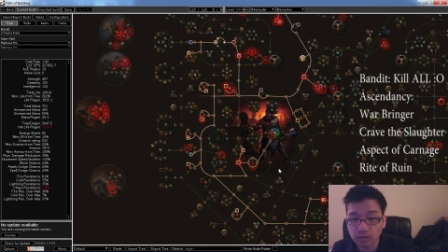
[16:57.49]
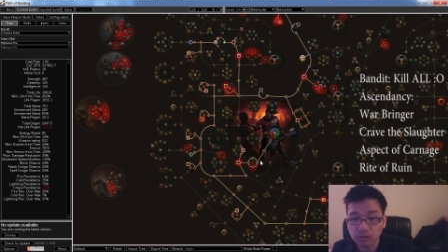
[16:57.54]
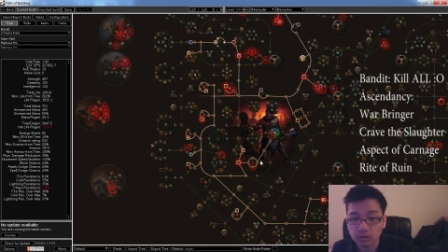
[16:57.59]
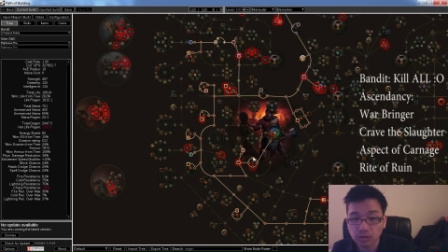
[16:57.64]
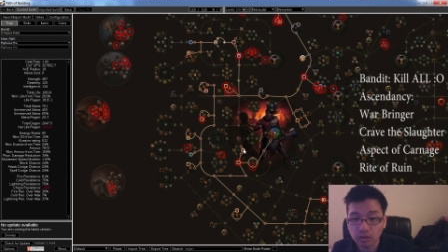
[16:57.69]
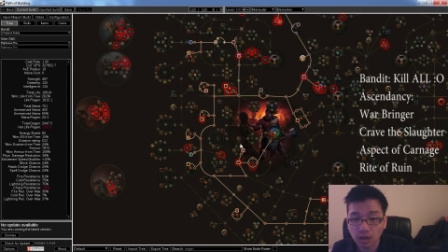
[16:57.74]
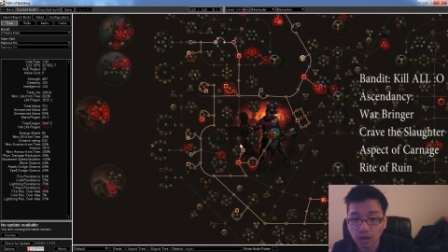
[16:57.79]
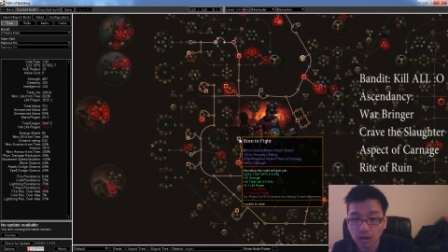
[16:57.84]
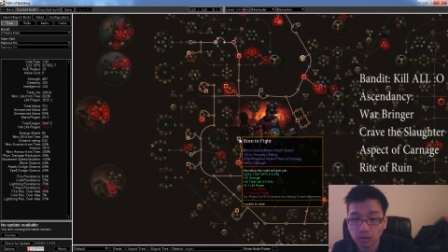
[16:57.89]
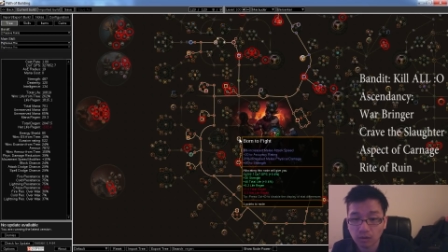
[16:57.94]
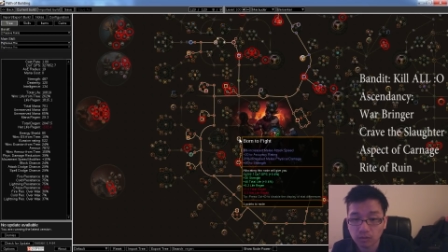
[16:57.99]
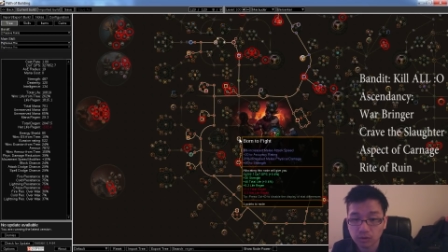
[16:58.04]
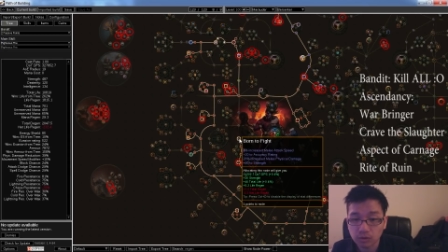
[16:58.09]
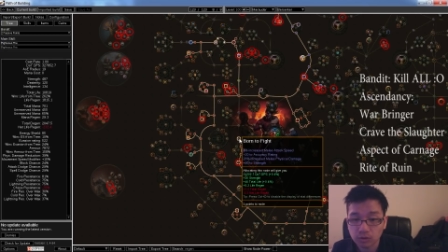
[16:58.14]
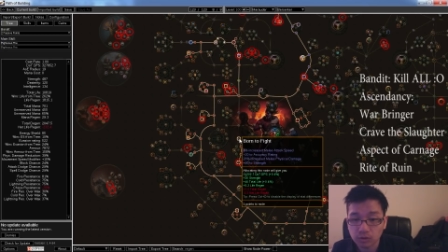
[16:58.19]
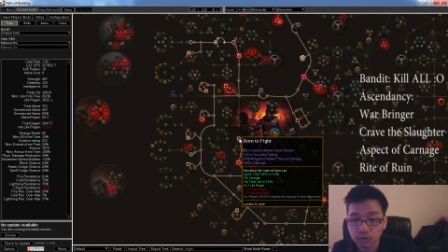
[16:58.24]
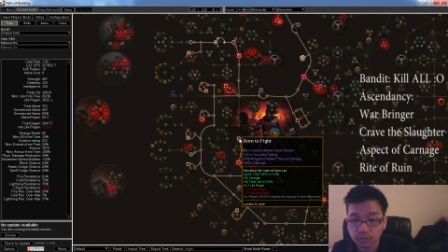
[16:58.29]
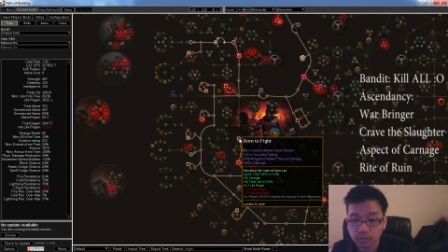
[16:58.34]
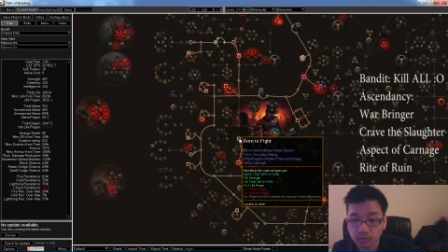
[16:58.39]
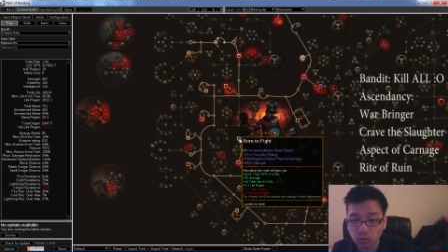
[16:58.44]
Uh, we took a
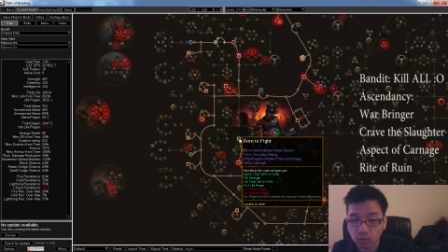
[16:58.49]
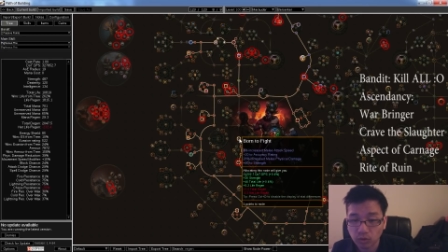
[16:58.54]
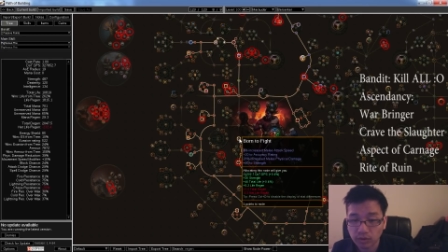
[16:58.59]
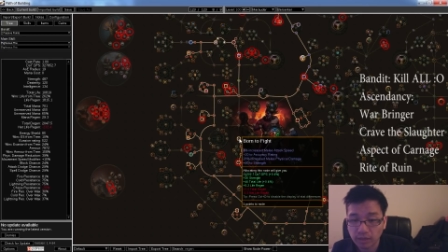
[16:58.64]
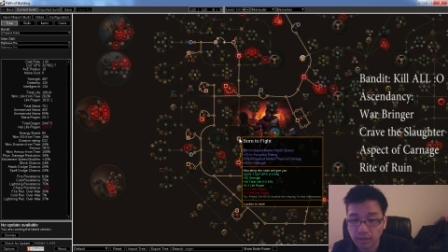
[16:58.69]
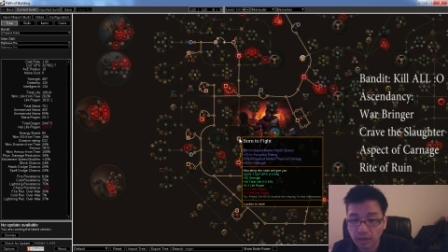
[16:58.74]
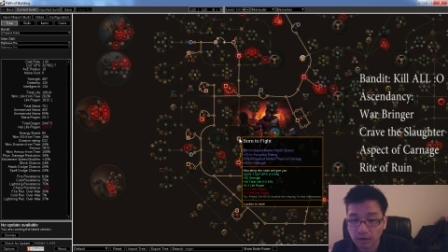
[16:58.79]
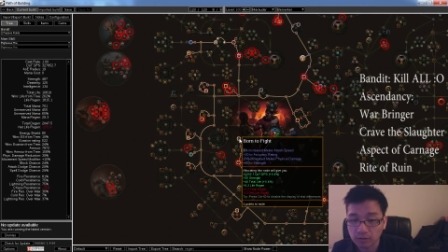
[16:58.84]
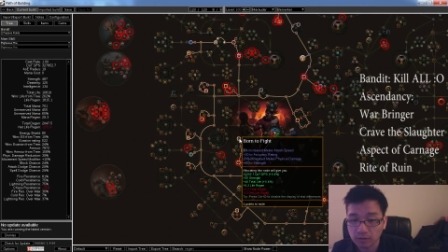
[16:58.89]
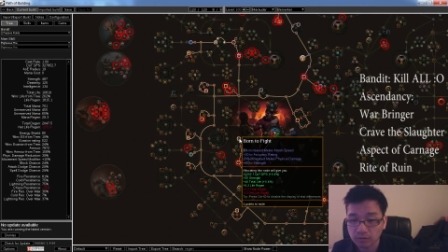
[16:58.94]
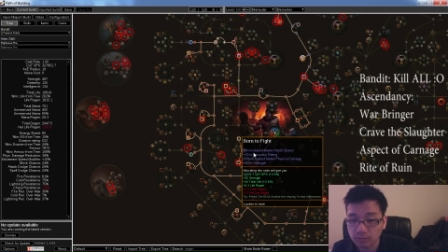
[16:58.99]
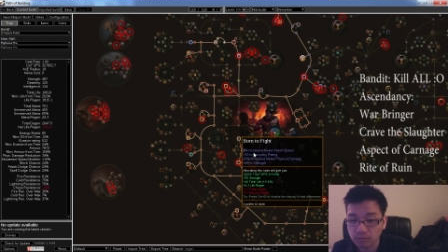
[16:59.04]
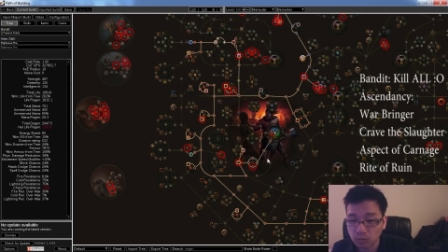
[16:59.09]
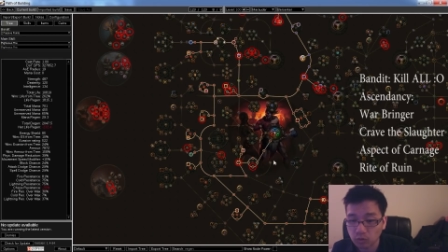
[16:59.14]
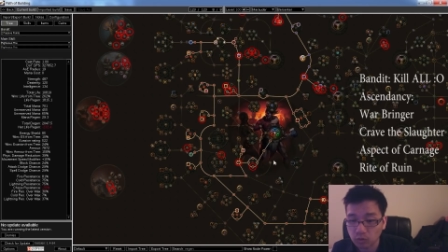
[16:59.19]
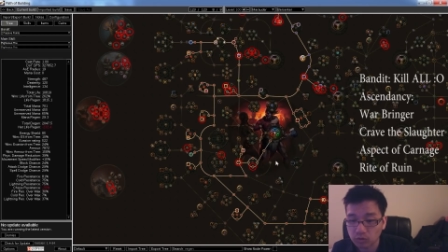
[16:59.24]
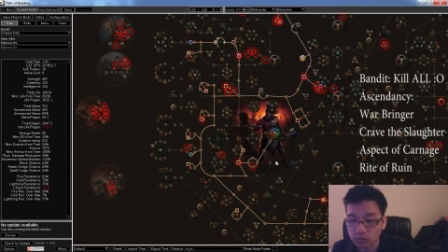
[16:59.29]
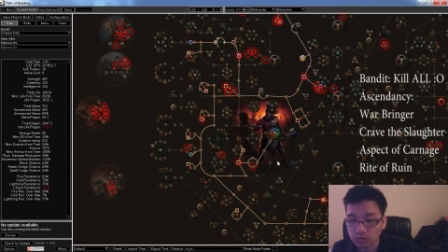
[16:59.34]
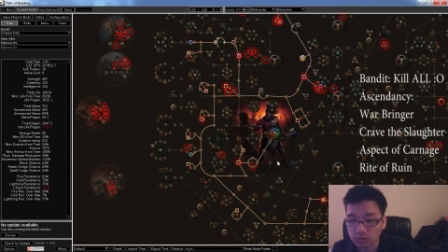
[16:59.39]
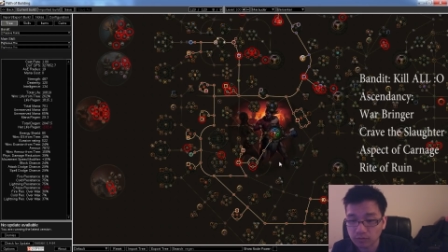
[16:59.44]
point out of Born
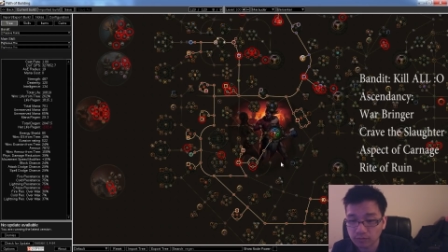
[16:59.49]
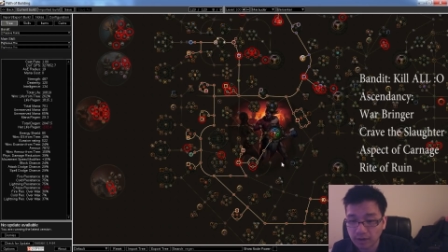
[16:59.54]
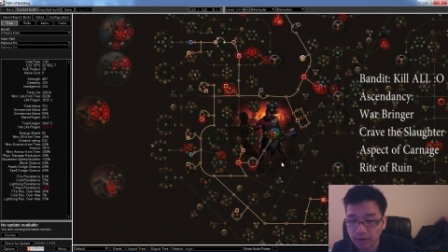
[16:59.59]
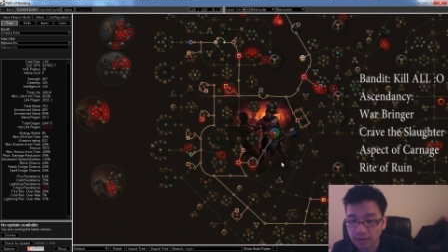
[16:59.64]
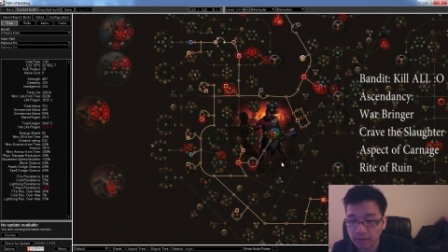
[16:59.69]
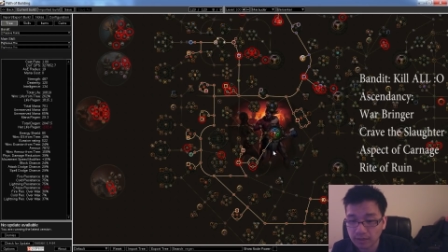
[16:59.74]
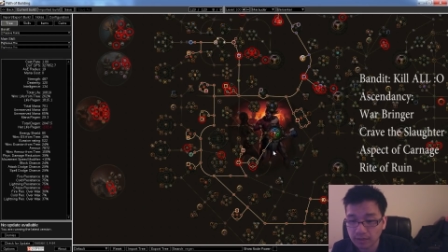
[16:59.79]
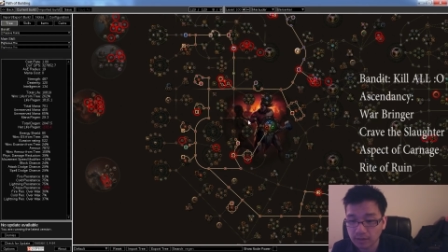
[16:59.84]
to Fight.